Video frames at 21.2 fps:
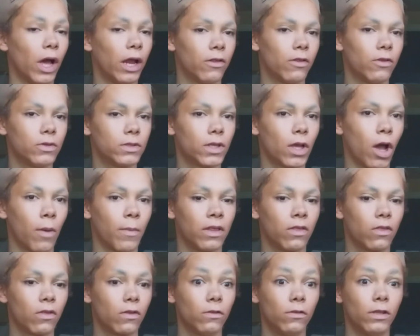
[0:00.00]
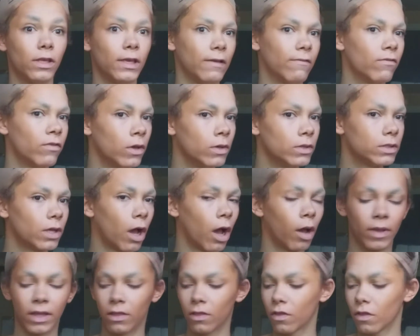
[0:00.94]
reply to those comments, leave those
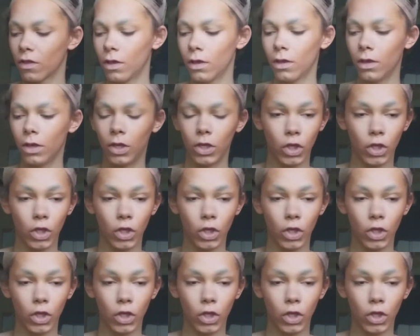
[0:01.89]
comments.